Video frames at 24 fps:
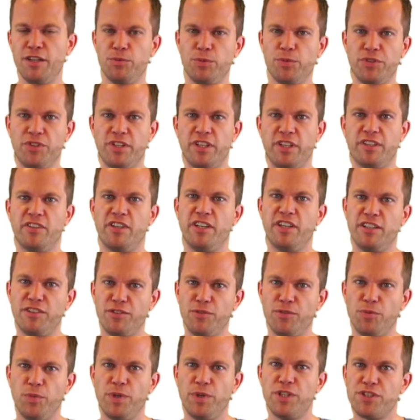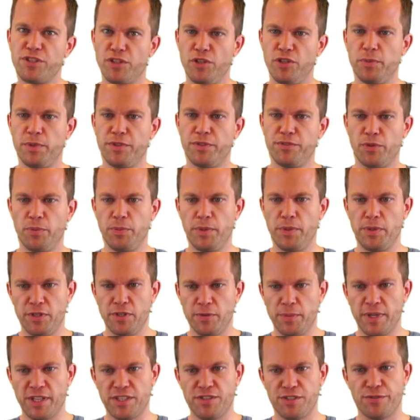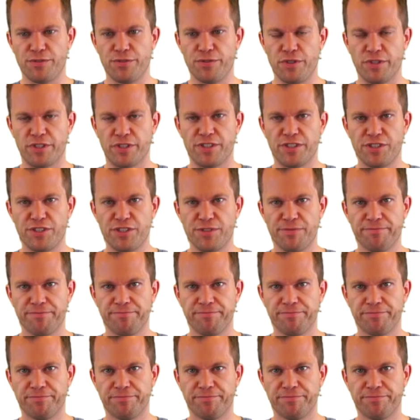Will dictate which qubit will be the best of choice.